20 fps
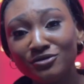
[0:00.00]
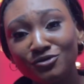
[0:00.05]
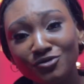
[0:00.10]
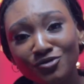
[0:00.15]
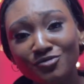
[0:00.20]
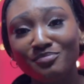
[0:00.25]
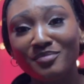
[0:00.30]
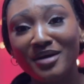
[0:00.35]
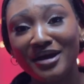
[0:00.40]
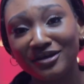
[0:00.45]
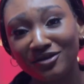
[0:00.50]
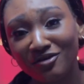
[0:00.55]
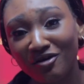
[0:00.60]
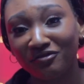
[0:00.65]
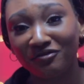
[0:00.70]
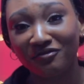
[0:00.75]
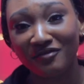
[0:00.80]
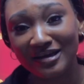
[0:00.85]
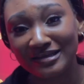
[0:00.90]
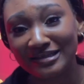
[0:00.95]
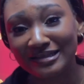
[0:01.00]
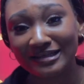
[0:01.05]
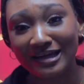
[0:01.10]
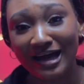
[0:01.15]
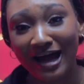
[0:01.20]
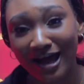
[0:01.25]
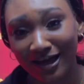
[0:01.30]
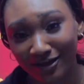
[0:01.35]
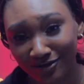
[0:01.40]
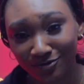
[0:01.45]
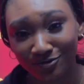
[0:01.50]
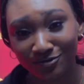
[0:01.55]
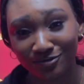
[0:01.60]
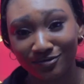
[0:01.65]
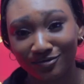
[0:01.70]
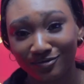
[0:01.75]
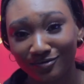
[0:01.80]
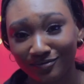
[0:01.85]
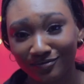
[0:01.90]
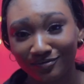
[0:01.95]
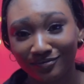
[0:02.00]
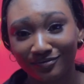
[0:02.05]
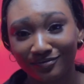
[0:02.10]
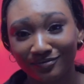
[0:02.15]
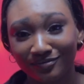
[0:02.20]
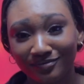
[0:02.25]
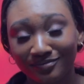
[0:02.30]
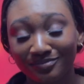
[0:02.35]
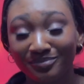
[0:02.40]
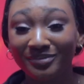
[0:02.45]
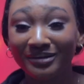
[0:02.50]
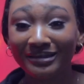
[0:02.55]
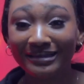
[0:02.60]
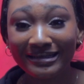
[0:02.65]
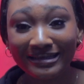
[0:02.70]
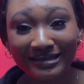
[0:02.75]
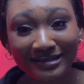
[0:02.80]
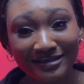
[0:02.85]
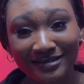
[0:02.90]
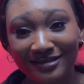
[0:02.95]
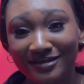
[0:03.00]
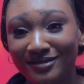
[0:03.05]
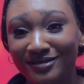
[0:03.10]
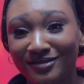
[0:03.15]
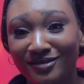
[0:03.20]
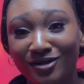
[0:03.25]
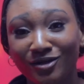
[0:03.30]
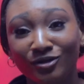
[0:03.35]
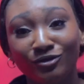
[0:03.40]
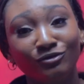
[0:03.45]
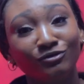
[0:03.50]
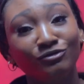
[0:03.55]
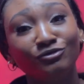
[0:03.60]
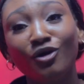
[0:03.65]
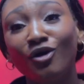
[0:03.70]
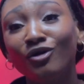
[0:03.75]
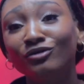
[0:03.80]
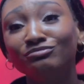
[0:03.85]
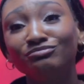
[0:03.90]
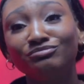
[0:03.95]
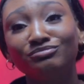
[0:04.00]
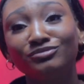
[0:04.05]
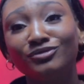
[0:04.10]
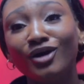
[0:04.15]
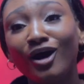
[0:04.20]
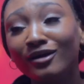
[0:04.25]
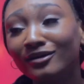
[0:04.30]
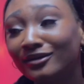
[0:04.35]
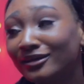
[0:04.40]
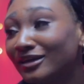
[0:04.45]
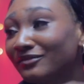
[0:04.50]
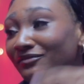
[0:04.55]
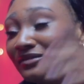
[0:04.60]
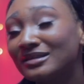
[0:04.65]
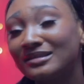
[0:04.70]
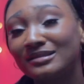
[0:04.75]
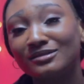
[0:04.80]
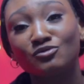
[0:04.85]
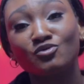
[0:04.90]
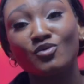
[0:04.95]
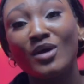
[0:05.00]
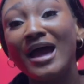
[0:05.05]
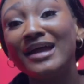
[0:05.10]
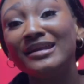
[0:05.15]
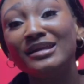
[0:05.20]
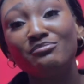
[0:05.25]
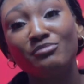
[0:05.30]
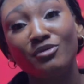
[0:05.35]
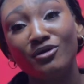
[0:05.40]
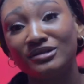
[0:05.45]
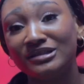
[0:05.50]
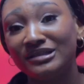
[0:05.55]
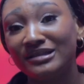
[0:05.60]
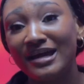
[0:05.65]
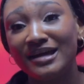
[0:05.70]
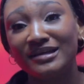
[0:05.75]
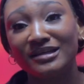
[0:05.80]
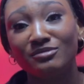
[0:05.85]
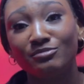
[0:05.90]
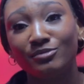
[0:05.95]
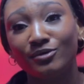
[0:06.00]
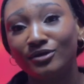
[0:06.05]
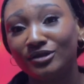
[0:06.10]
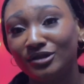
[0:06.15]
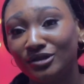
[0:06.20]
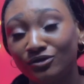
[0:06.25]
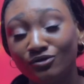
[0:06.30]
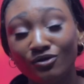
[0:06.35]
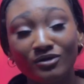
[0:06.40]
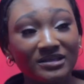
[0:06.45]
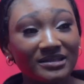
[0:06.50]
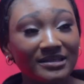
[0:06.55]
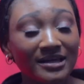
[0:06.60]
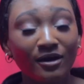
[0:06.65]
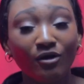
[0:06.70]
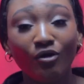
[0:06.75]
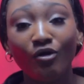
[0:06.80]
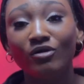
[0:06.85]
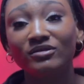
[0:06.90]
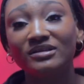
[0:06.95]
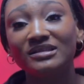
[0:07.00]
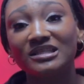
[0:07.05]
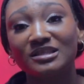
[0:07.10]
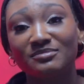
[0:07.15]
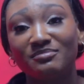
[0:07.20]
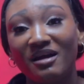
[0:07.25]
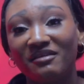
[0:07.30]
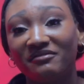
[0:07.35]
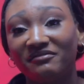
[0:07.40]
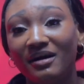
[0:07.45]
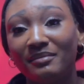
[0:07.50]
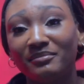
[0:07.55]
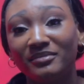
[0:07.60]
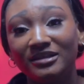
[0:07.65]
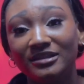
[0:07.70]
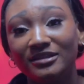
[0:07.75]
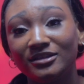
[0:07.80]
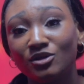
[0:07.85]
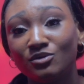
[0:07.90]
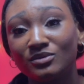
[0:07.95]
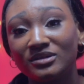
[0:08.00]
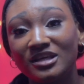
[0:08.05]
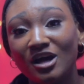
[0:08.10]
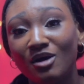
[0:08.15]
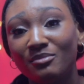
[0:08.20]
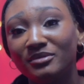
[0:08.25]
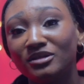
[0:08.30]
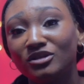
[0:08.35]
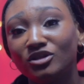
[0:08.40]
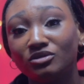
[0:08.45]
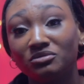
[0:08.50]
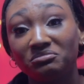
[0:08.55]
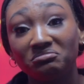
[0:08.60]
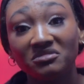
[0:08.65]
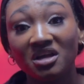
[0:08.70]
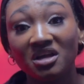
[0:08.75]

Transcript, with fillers: you do make your first candle, please, don't give it to anybody. Don't say, oh, this is my family. They will tell me.